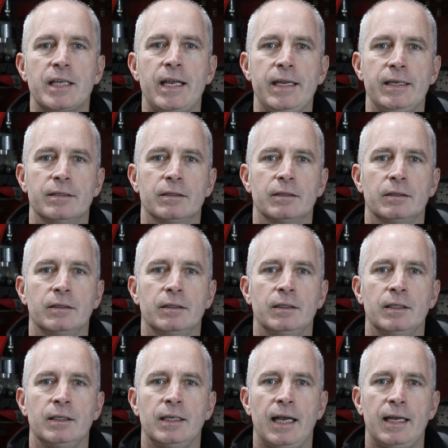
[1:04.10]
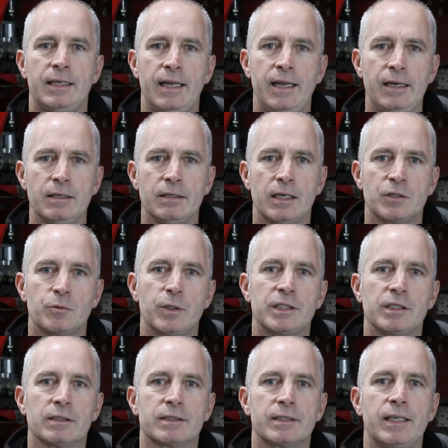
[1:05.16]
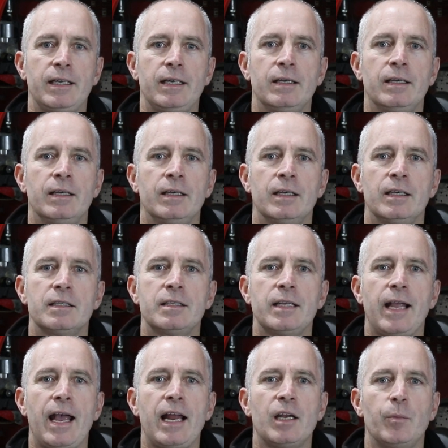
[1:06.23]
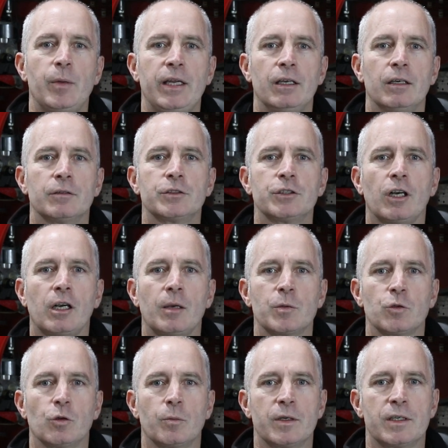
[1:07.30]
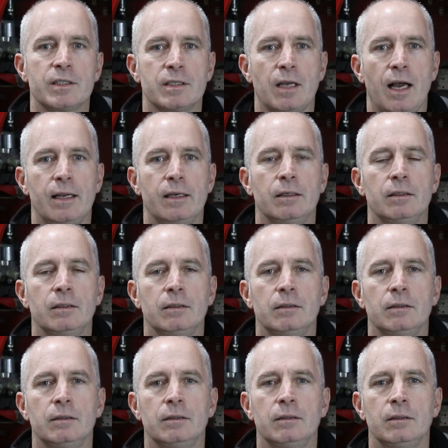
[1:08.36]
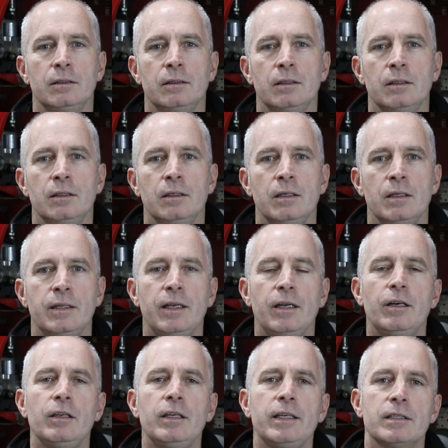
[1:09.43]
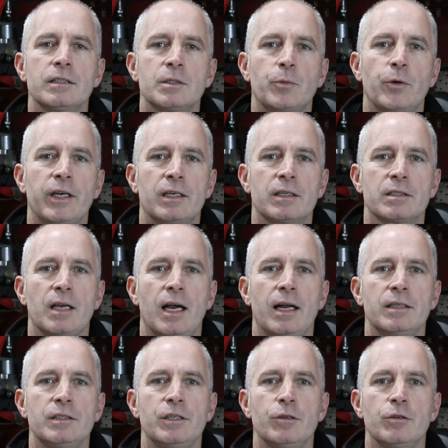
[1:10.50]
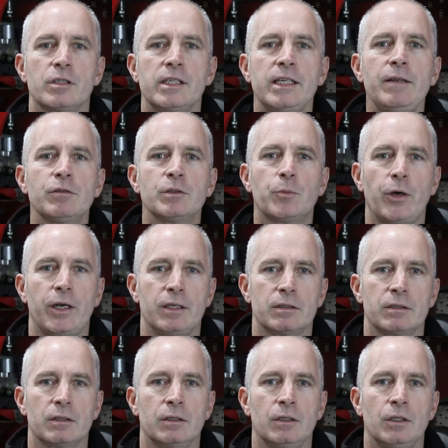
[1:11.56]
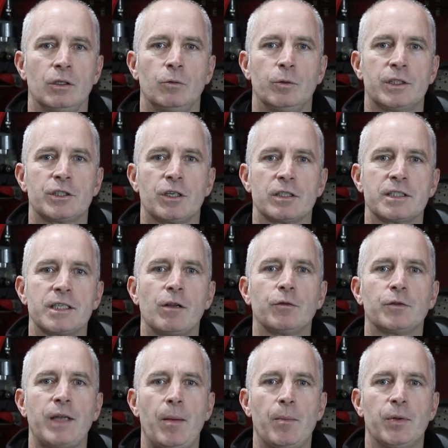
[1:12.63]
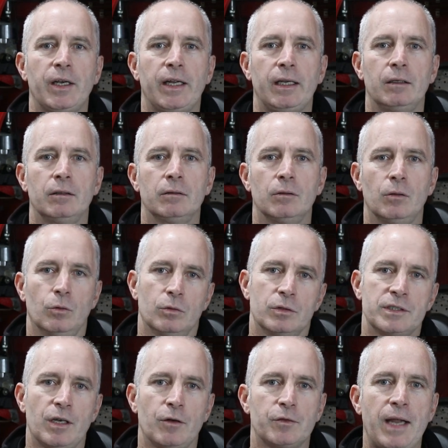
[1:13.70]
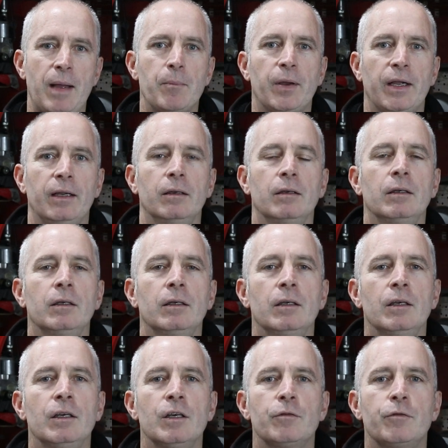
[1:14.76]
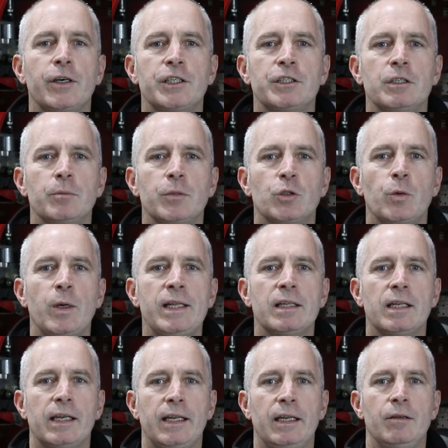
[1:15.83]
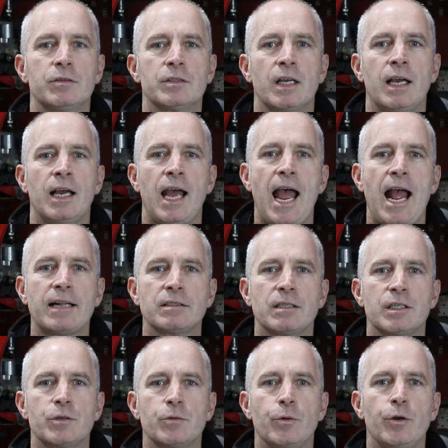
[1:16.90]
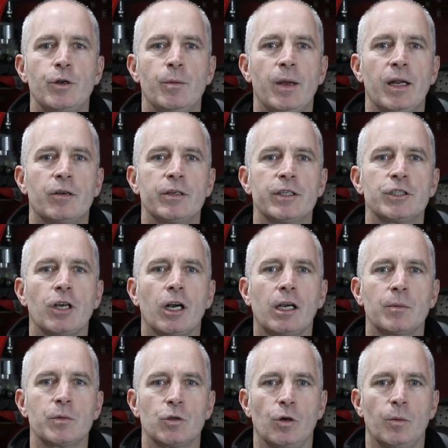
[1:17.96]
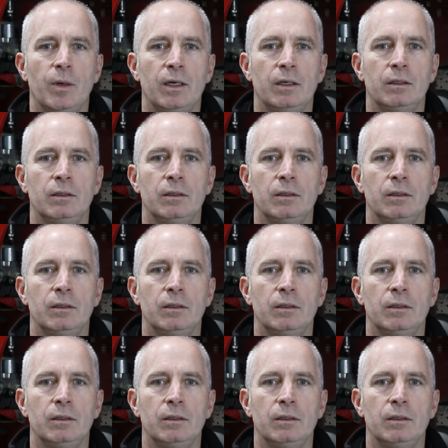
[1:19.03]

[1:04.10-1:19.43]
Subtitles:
heat, and heat, as we shall see, is the enemy of shock absorber design. The earliest spring designs used leaf springs, which are self-dampening or self-damping. Friction between the leaves acts as a rudimentary shock absorber.